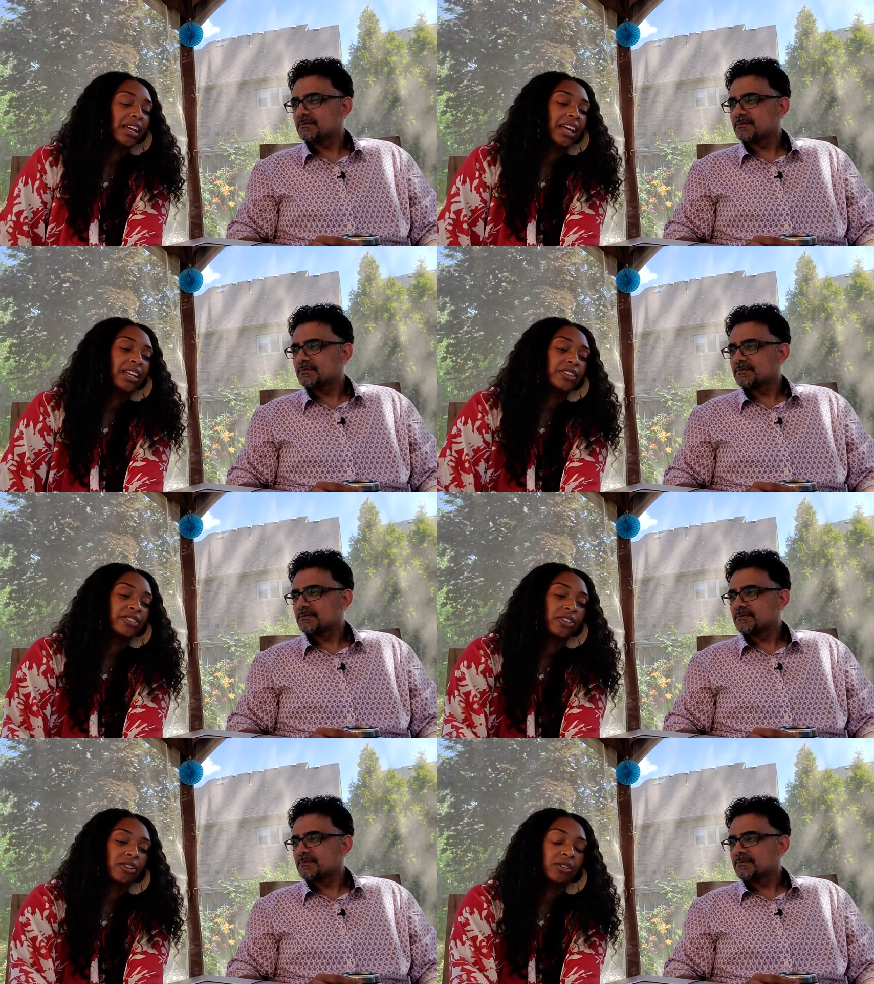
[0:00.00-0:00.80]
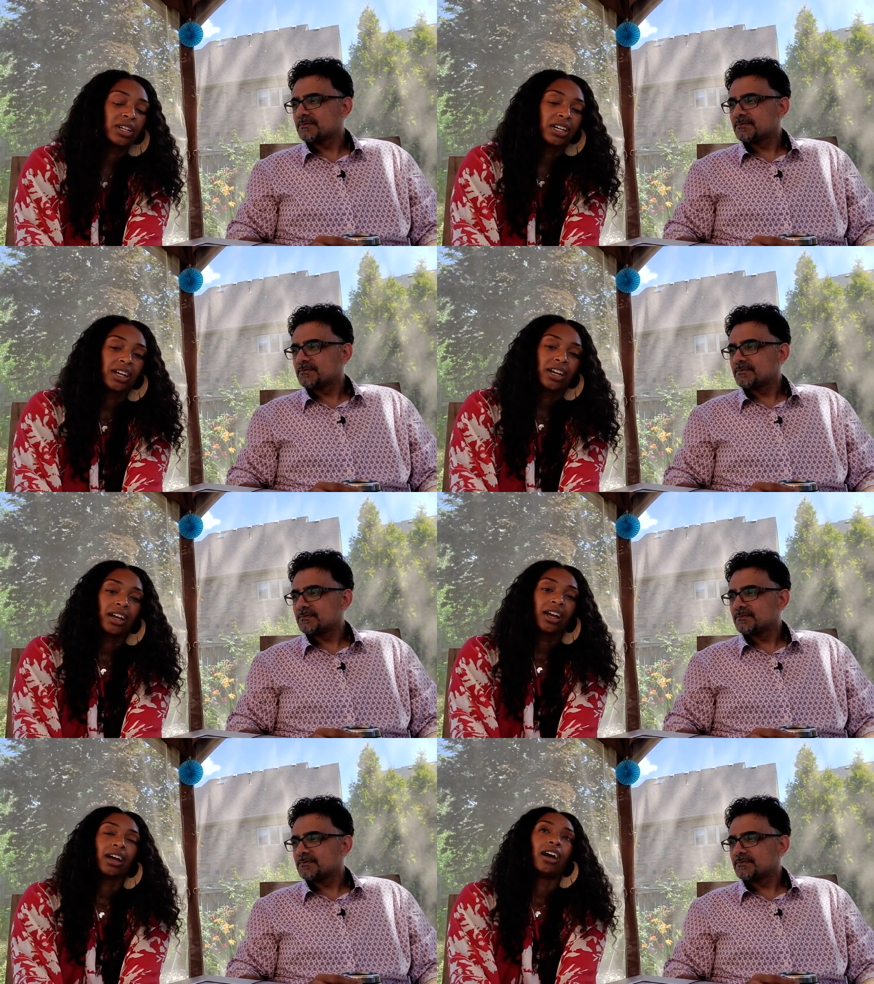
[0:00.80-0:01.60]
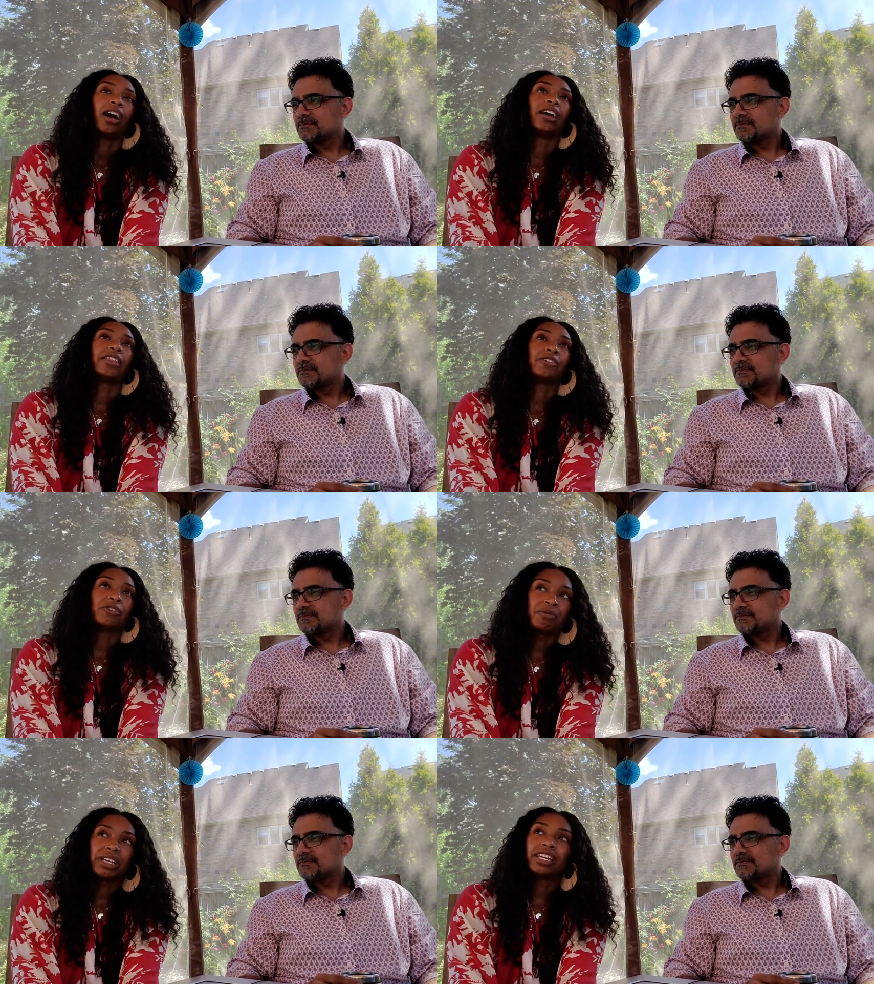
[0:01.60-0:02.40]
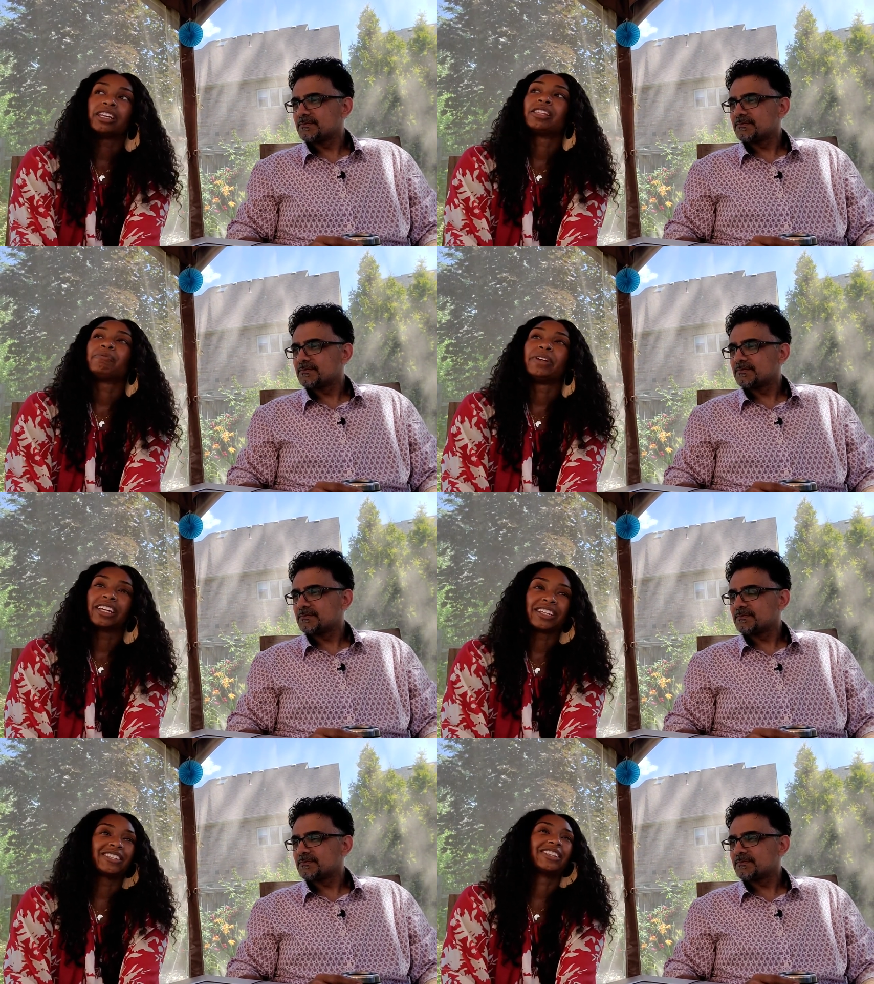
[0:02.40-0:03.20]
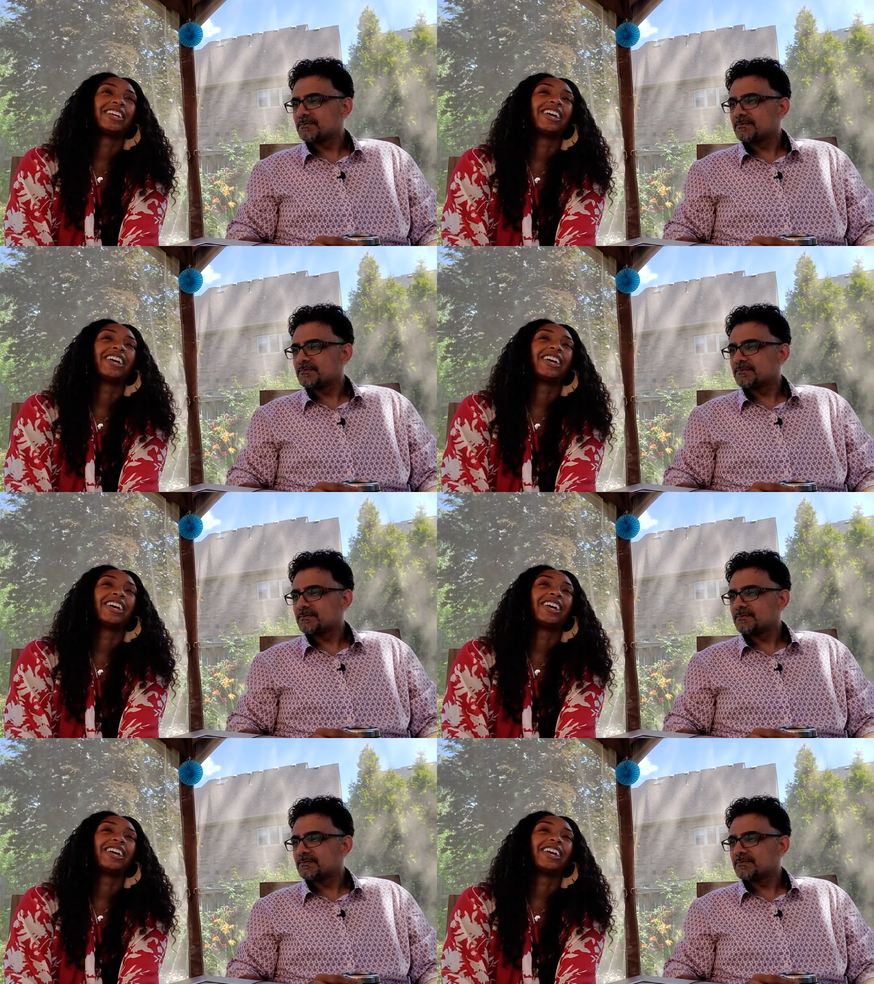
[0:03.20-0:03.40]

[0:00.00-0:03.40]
Speaker 1: And so, I think for me, the biggest